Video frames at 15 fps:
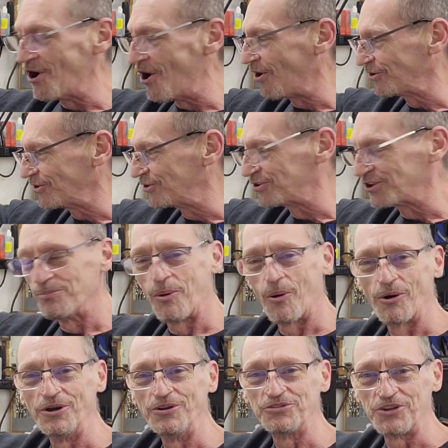along. The
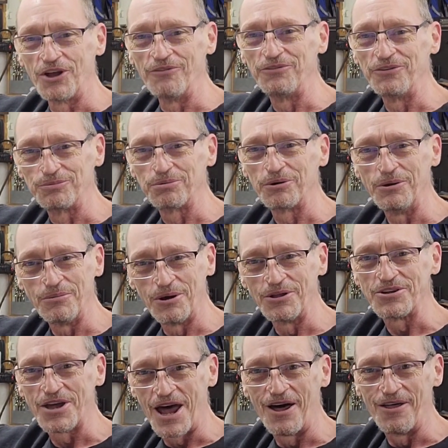boring stuff is pretty
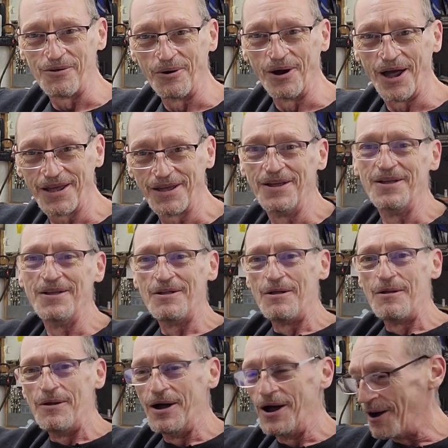much out of the way,
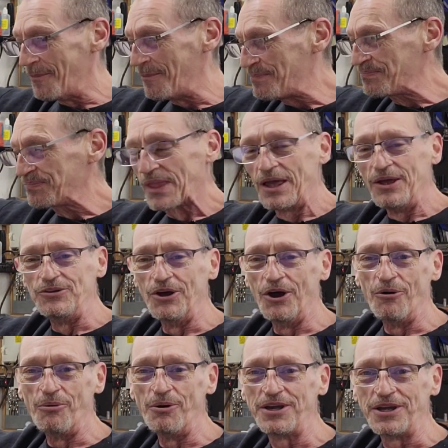
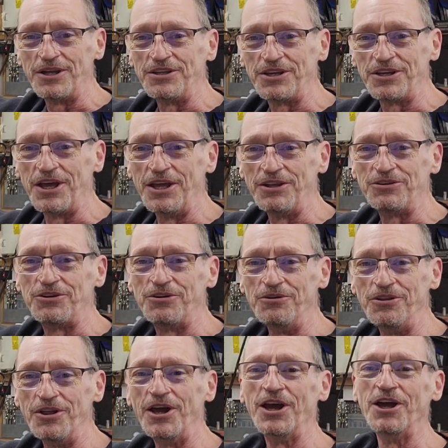so we can get
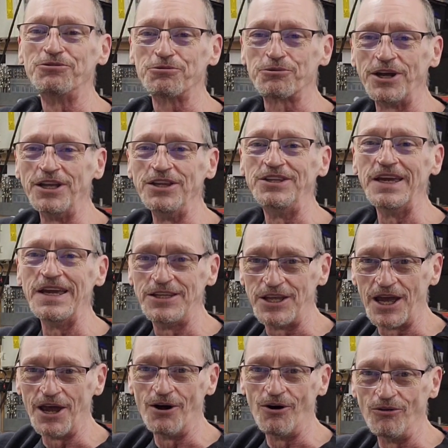to the intricate,
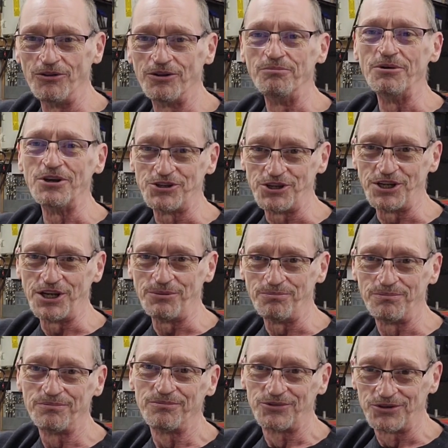detailed
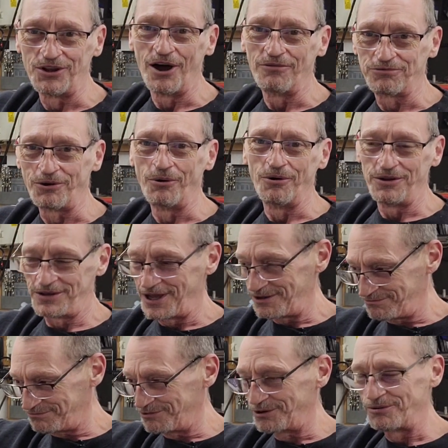machining stuff
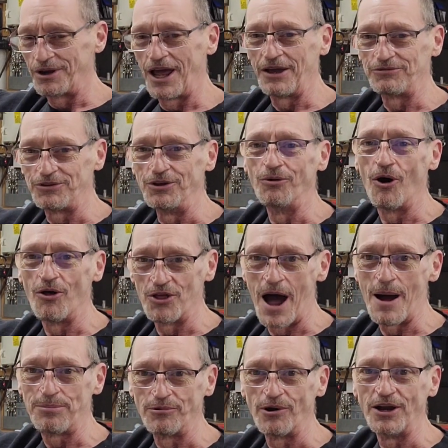that we're going to have to do, all the
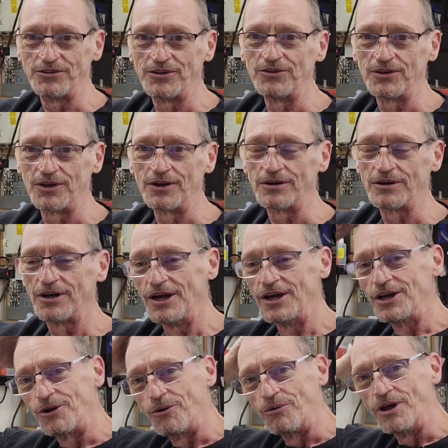operations that are
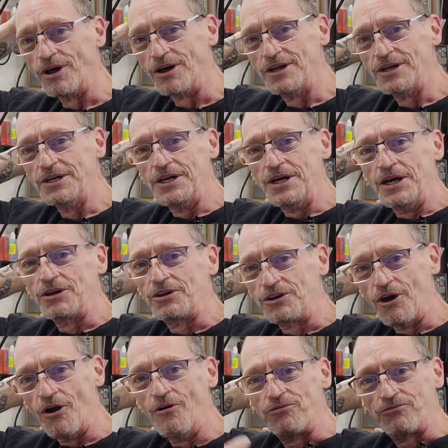going to
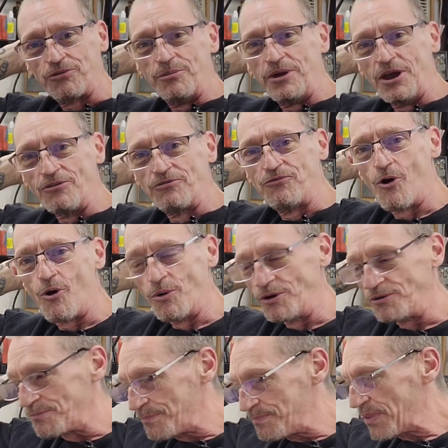go from here
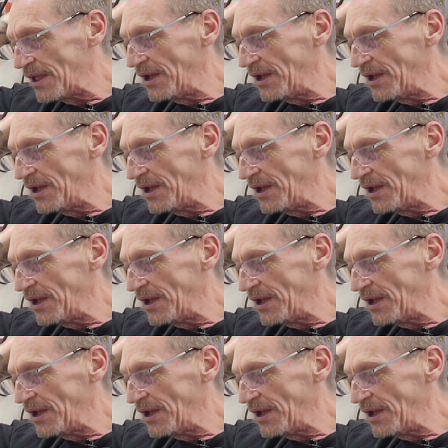forward.